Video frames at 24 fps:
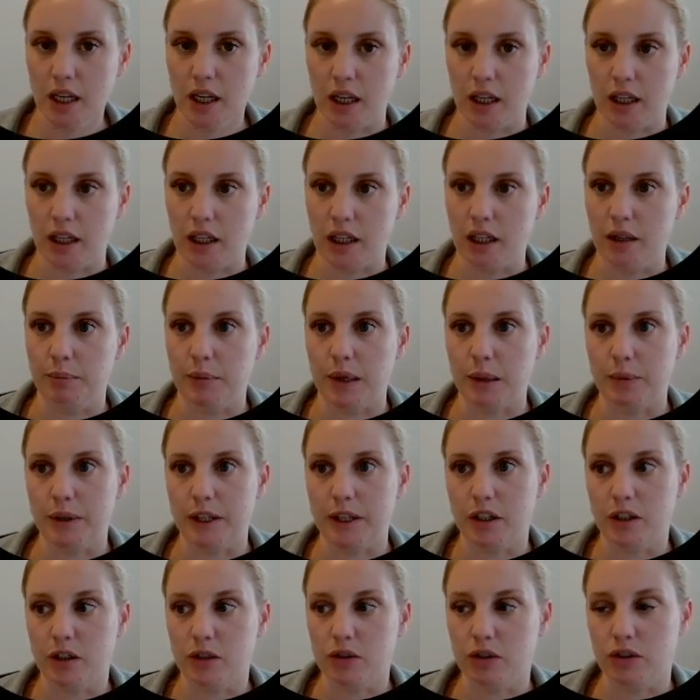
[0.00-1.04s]
Maybe
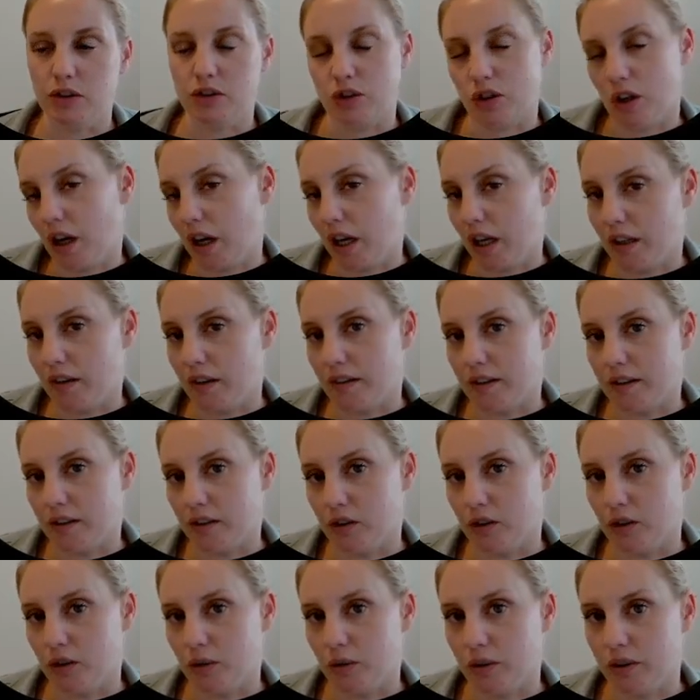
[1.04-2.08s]
you're trying
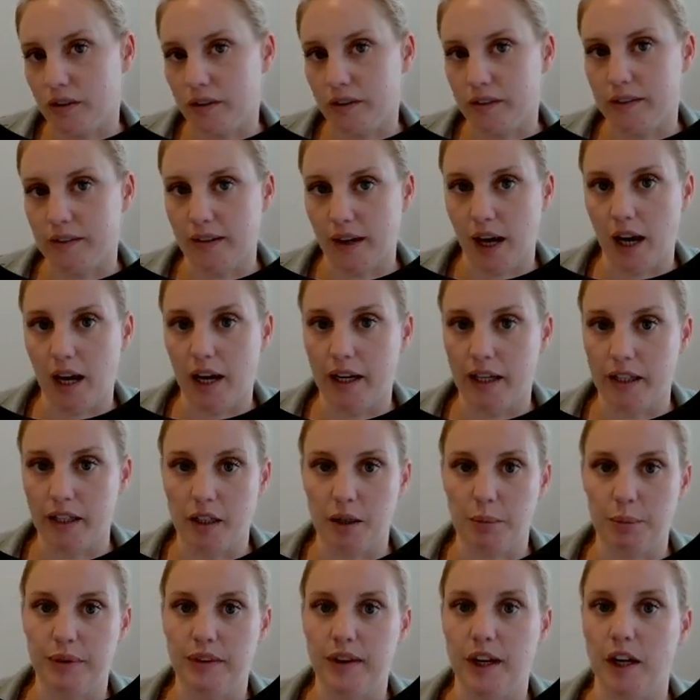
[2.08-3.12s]
to design
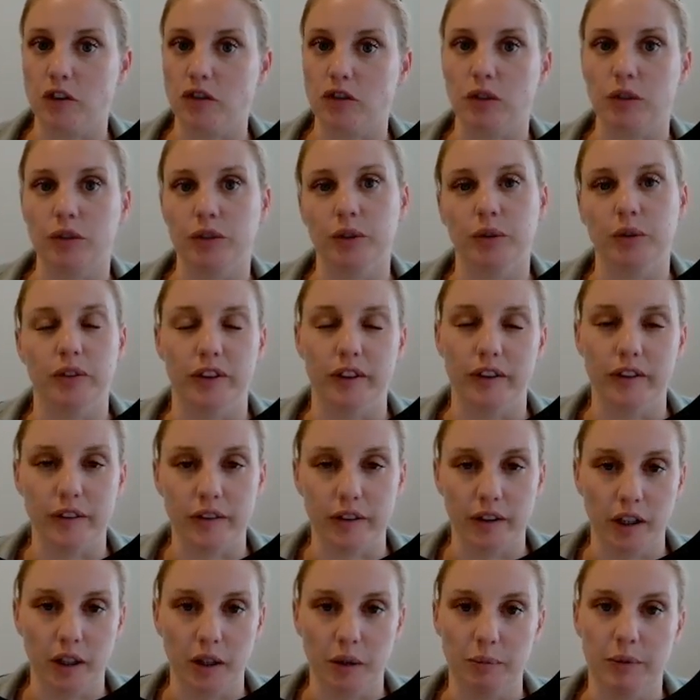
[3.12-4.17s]
a potential new
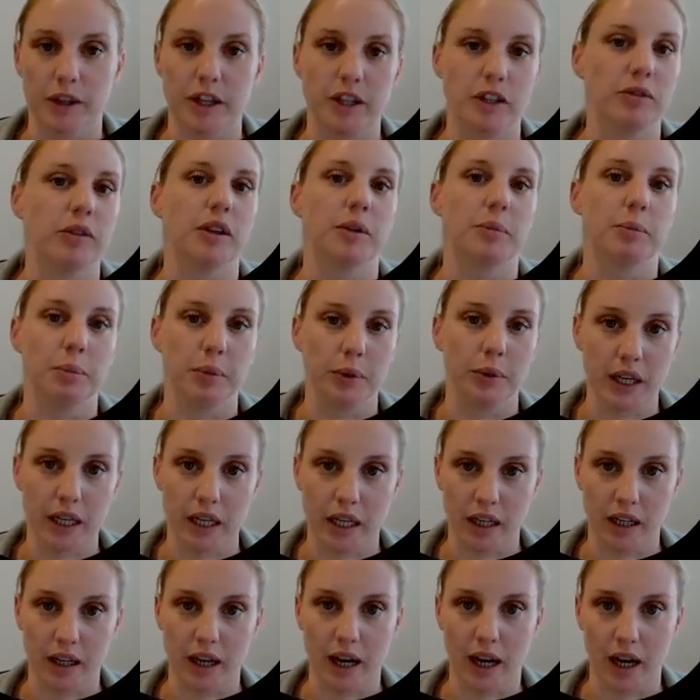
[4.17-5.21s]
system that you can bring
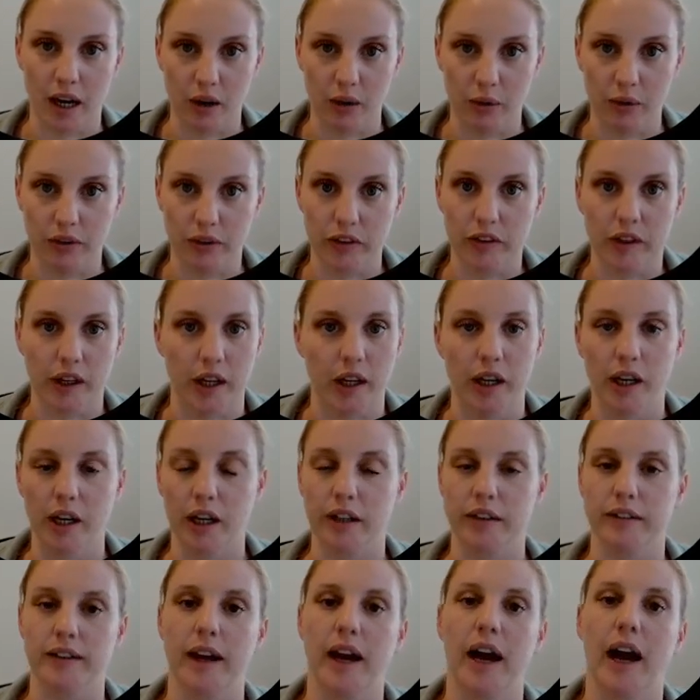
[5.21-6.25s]
in-house
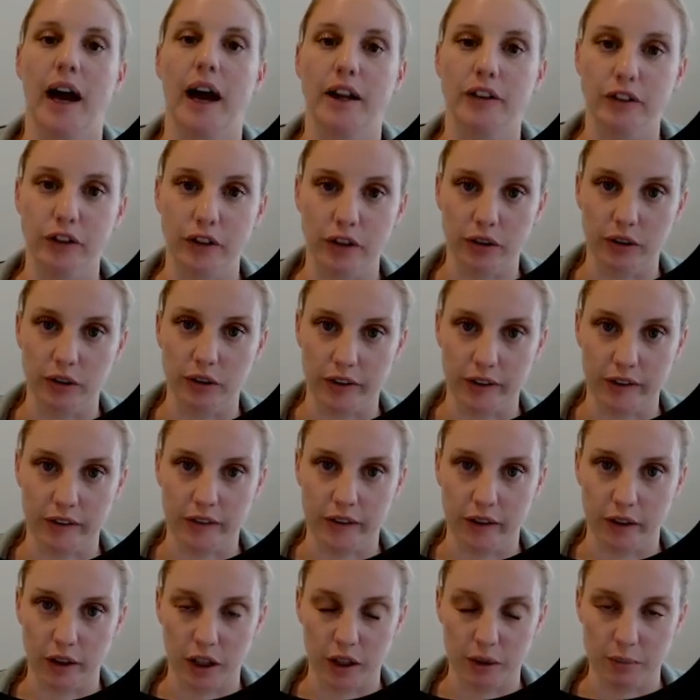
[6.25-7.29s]
to add to your
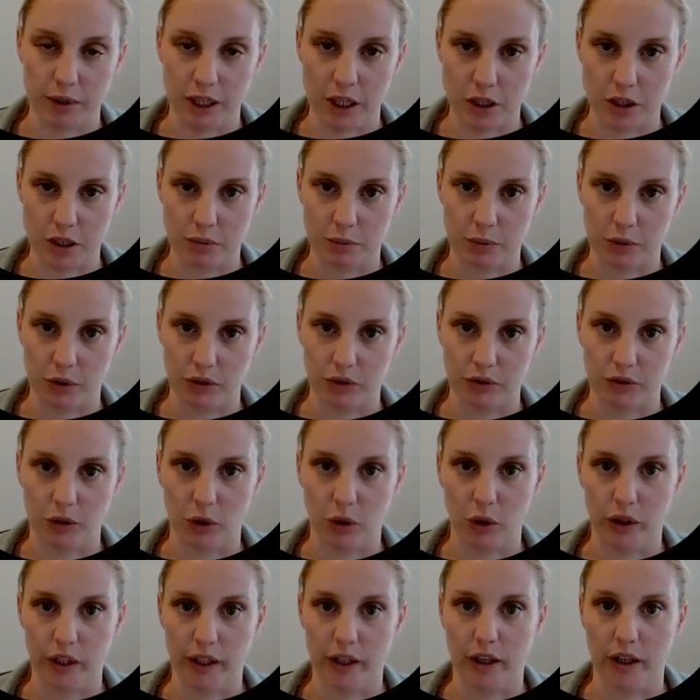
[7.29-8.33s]
existing automation
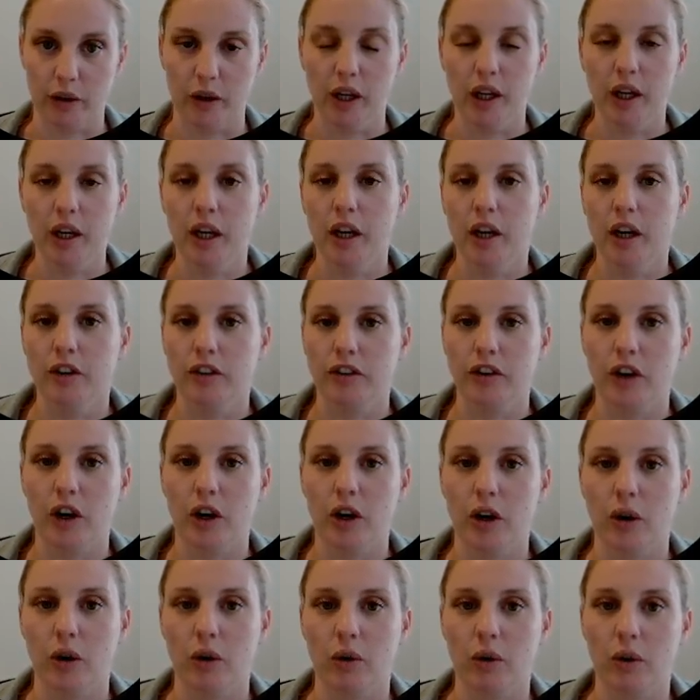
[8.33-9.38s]
portfolio.
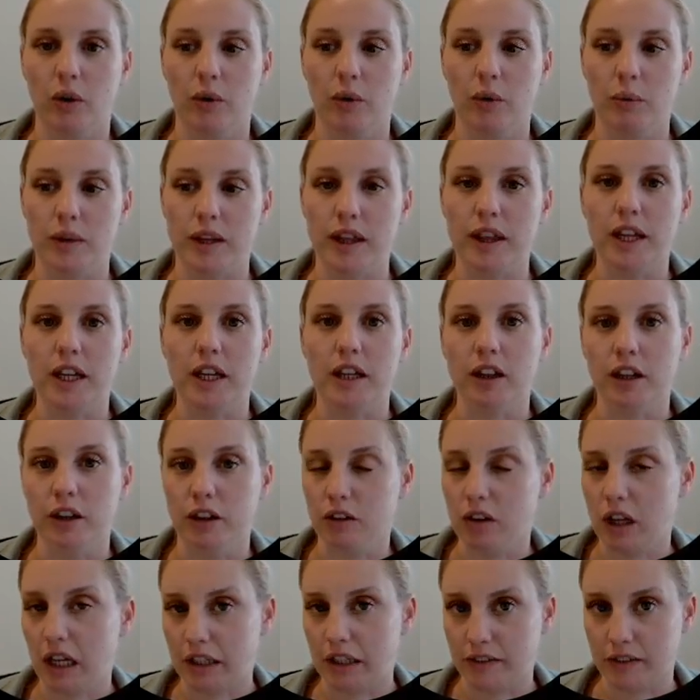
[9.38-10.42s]
So we think there are a
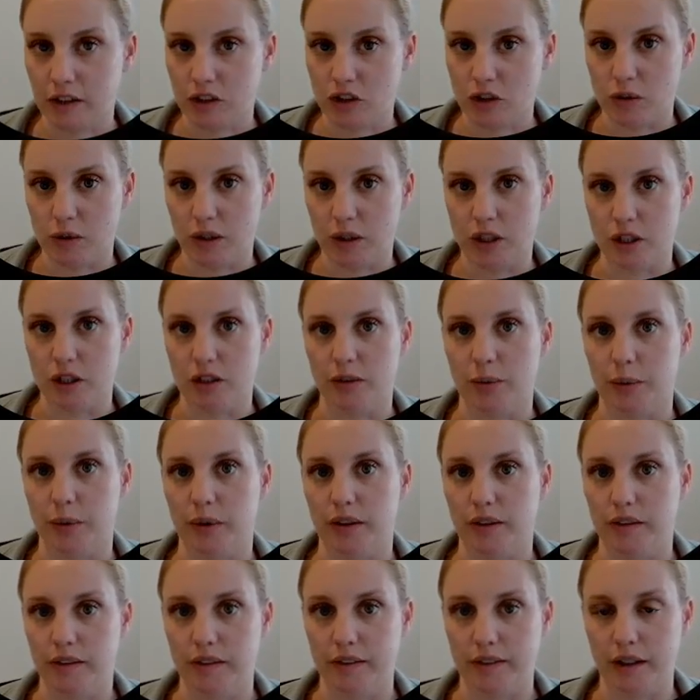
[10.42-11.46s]
lot of situations where
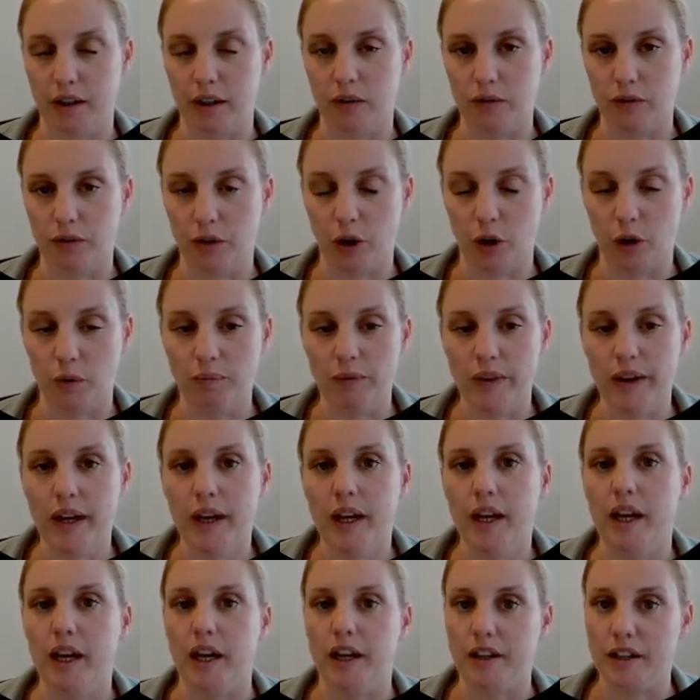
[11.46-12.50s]
this is helpful.
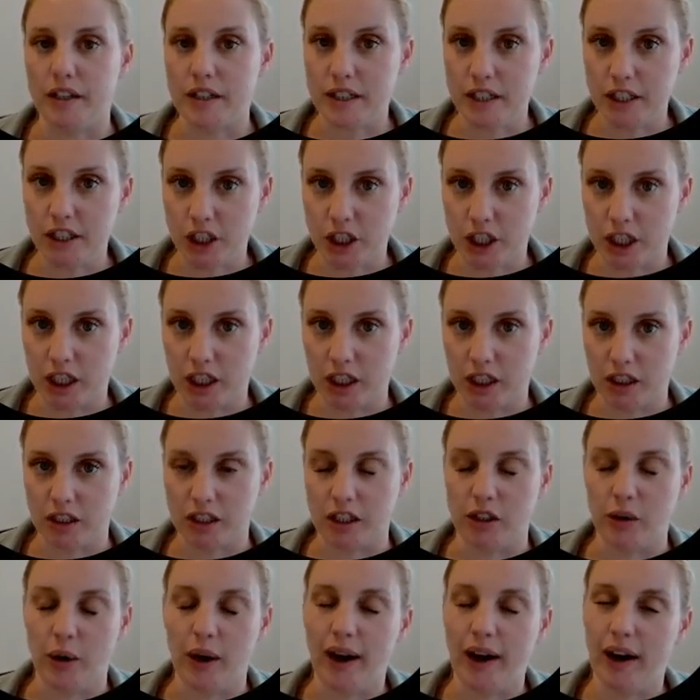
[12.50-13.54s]
In addition,
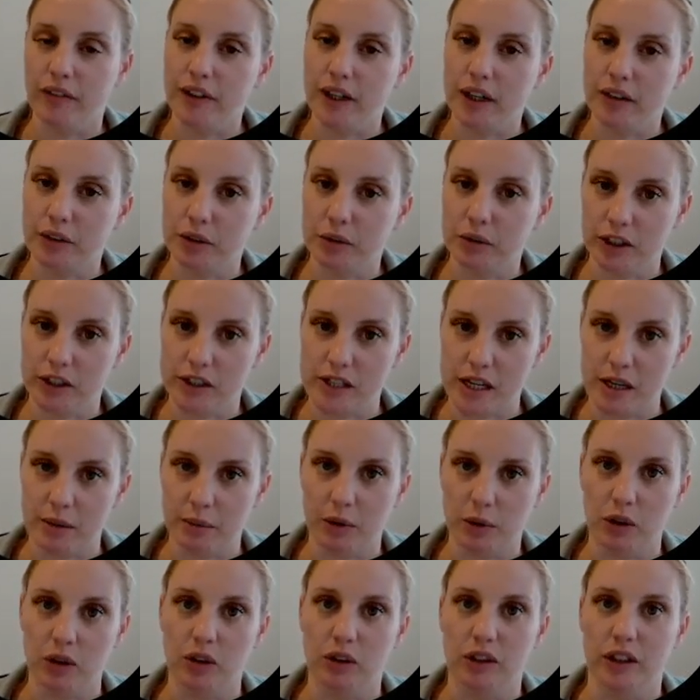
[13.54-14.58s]
you have to have a
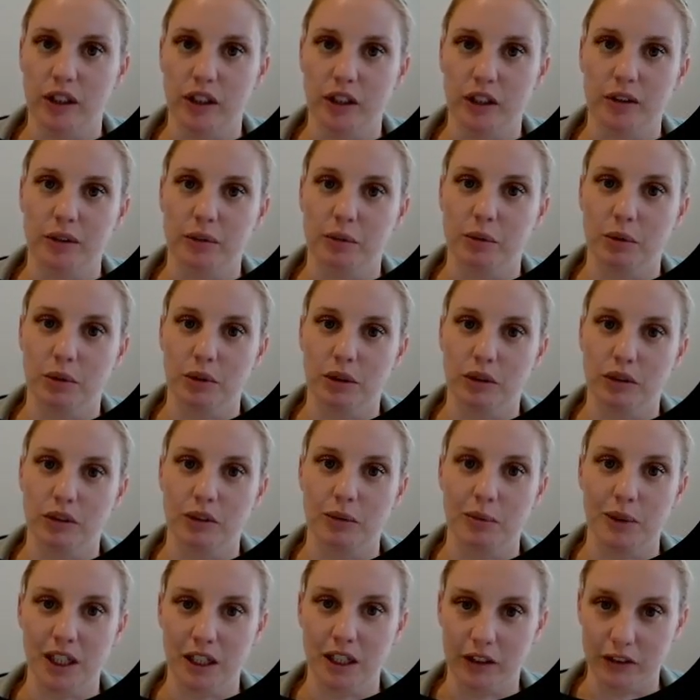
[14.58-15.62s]
Worktable in order to
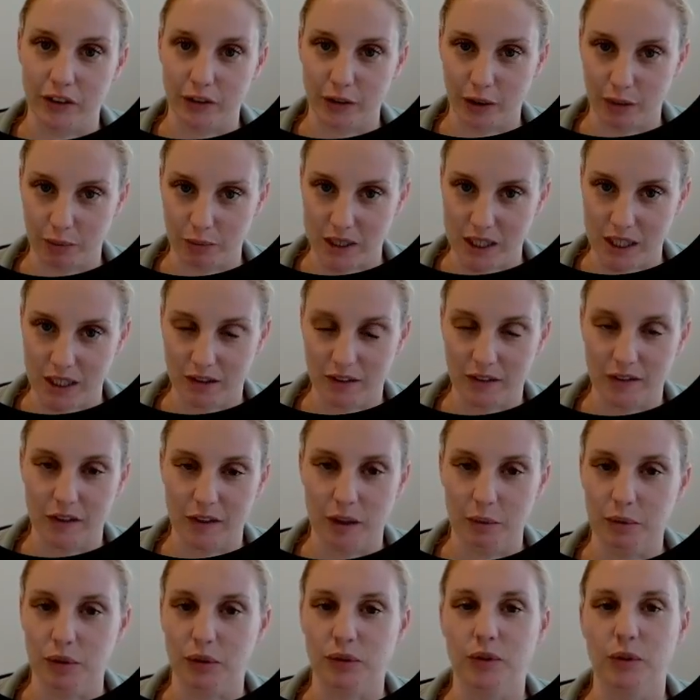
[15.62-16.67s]
begin scripting.
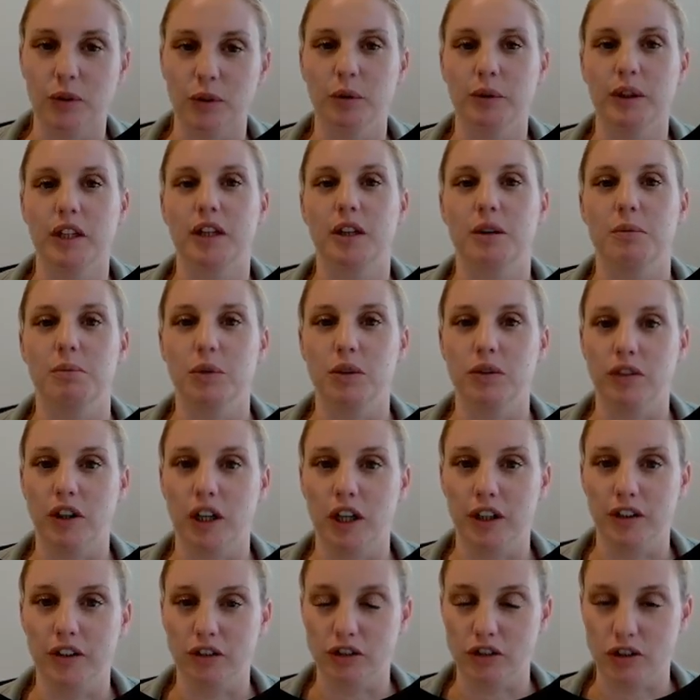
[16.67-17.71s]
So before we can move
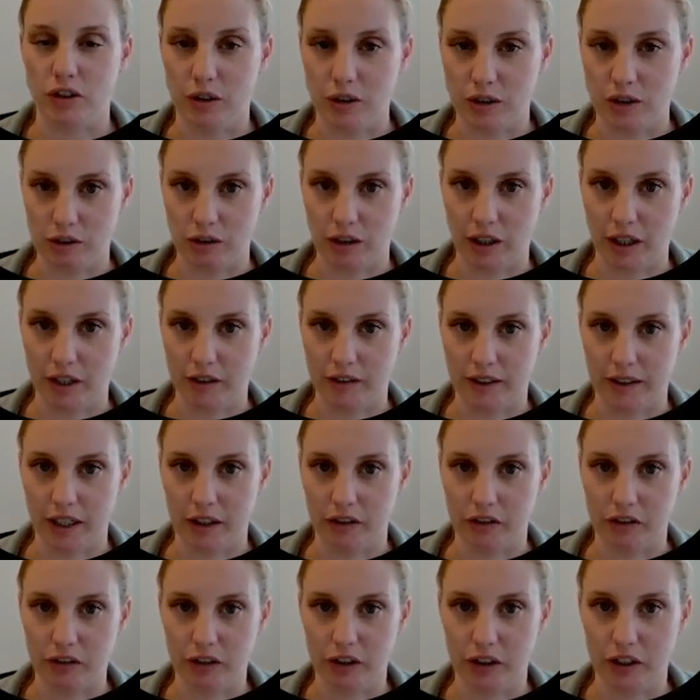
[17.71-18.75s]
on to showing you guys how
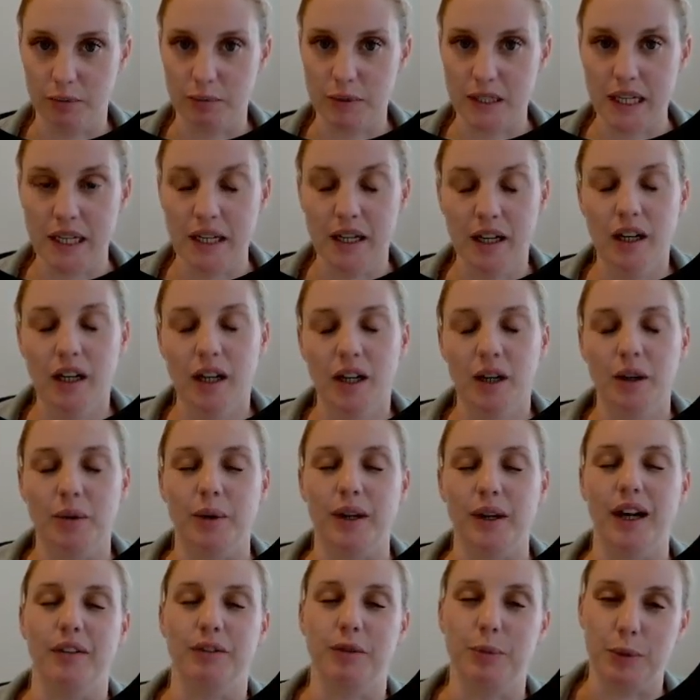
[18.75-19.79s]
to script,
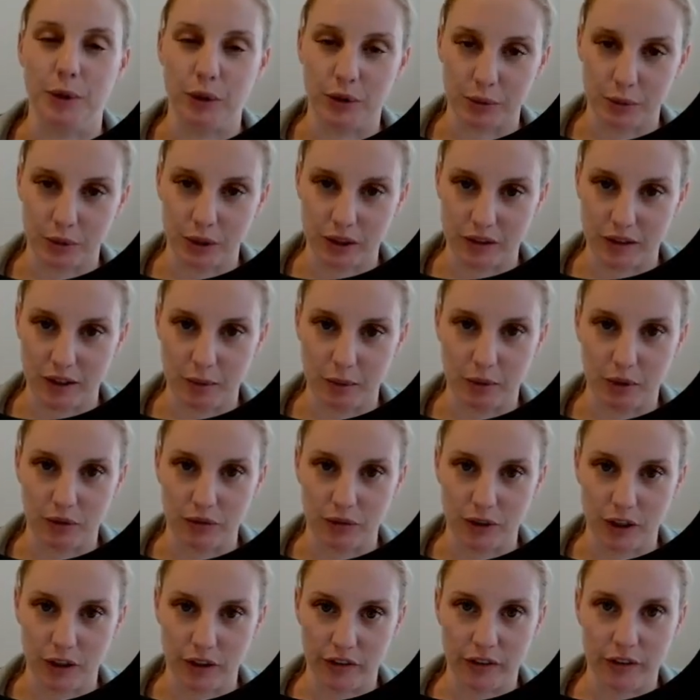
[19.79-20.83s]
we have to build a Worktable
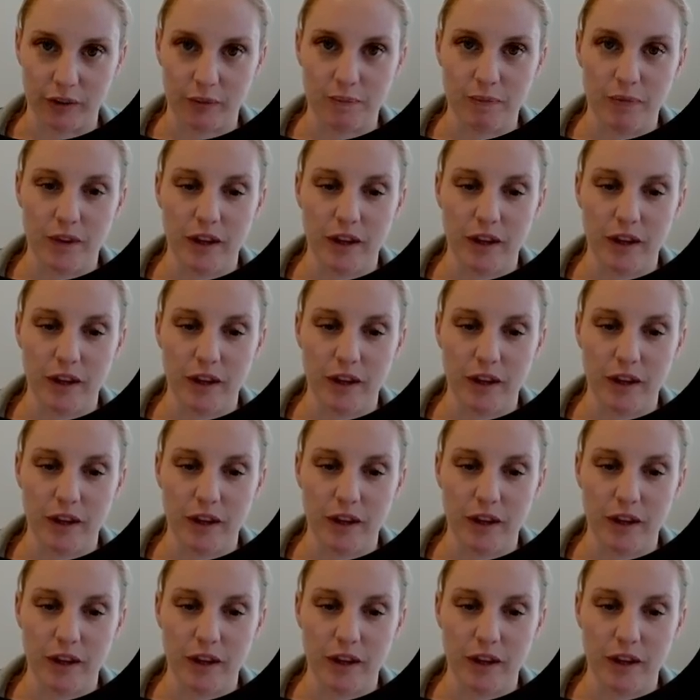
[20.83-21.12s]
first.